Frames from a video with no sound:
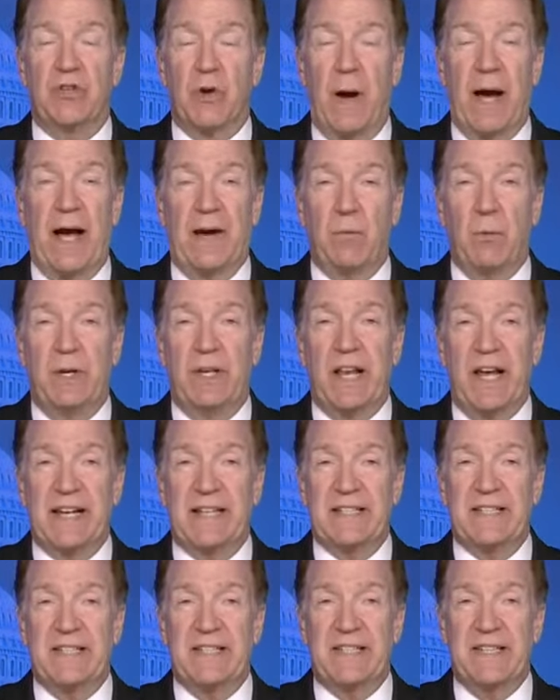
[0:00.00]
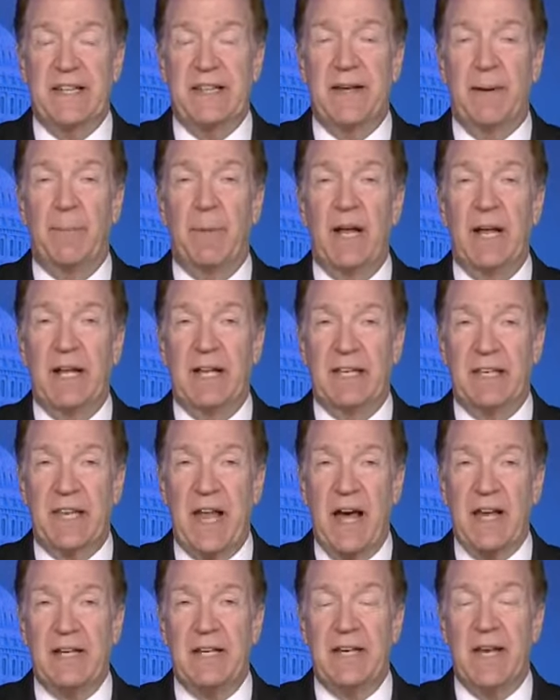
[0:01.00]
So I would like to see them
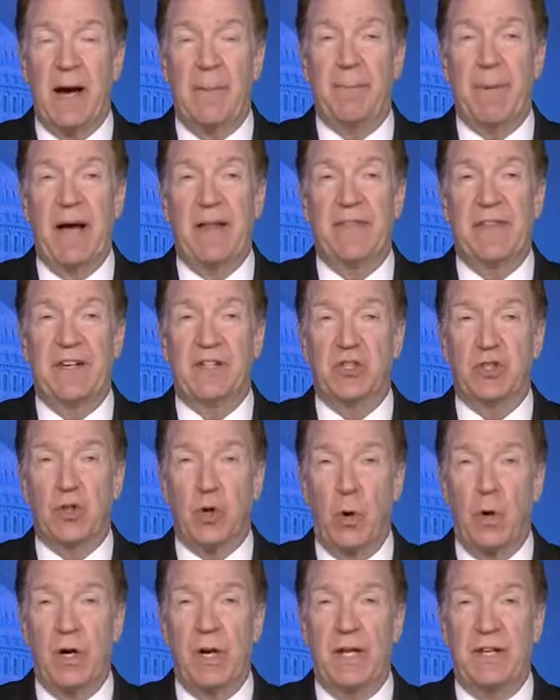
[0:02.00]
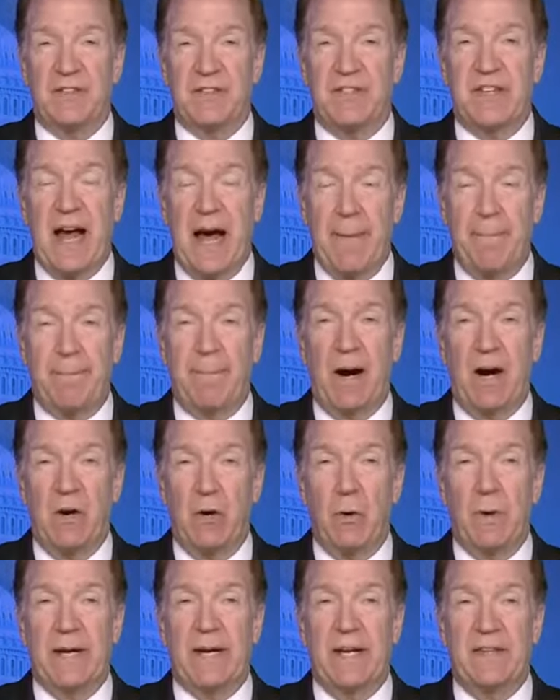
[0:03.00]
lighten up on the short end, stop
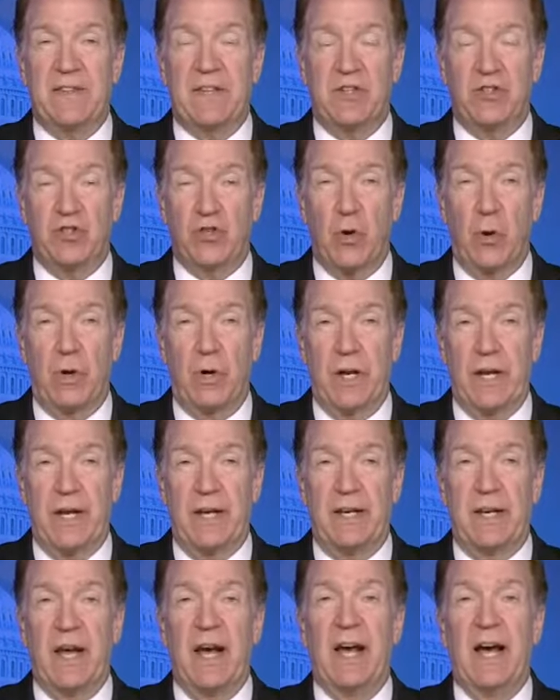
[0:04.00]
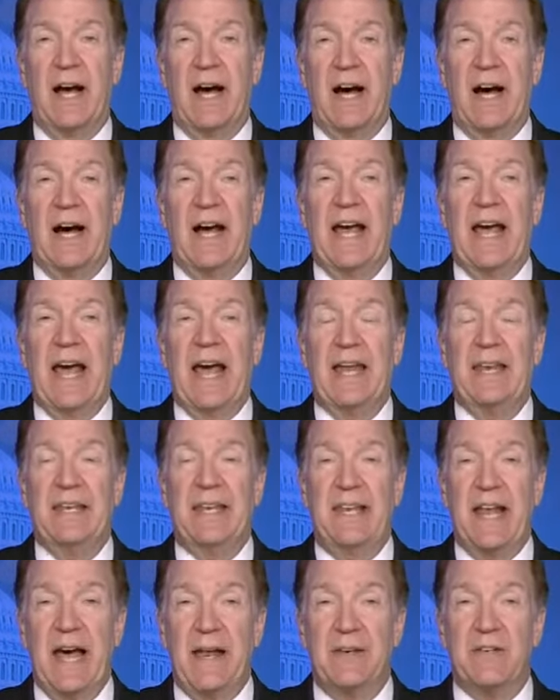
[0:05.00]
borrowing at the short end,
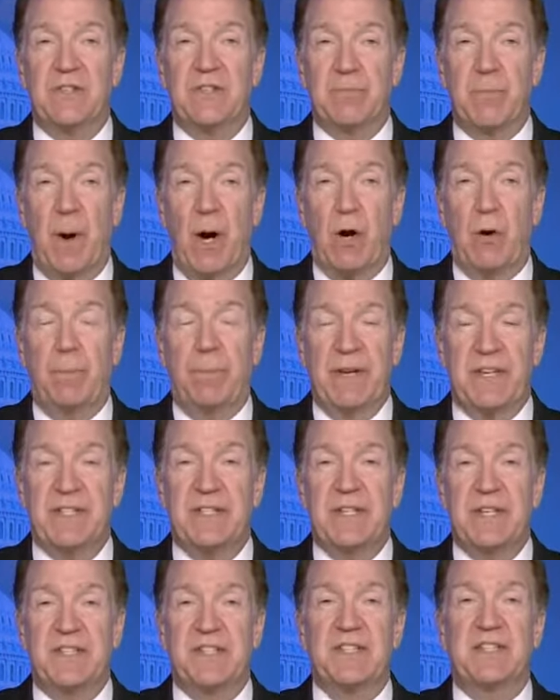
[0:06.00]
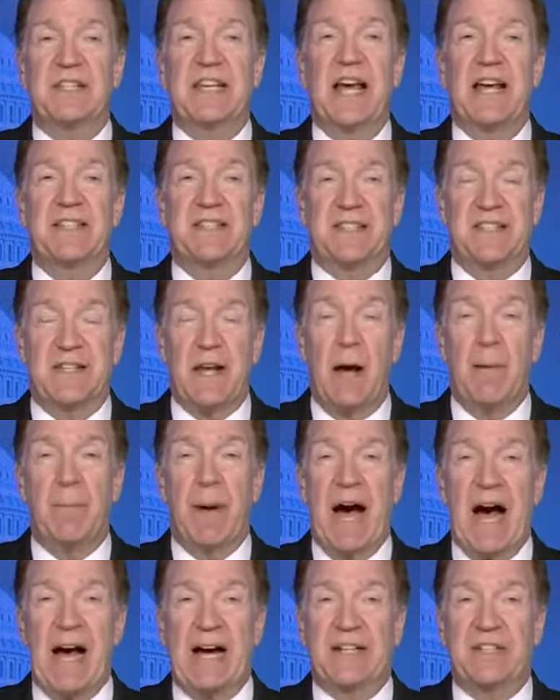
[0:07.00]
and let small businesses get some
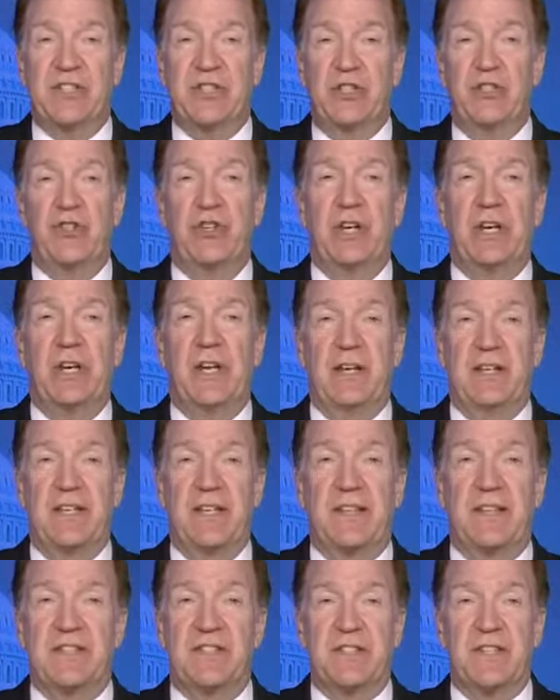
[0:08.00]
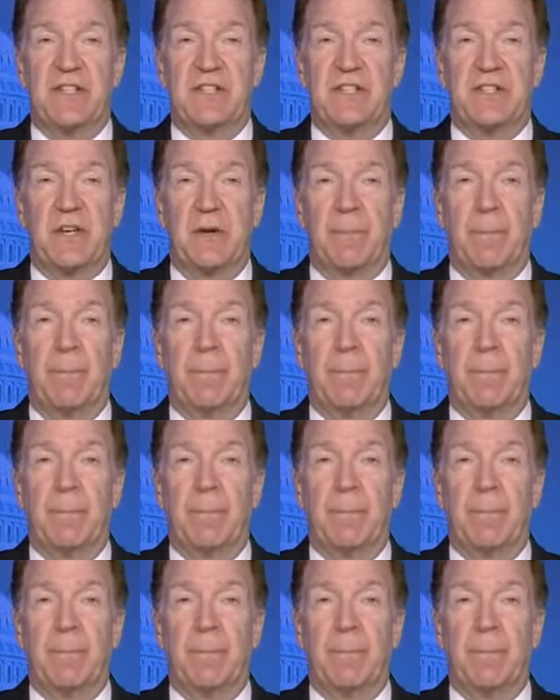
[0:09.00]
oxygen into the system.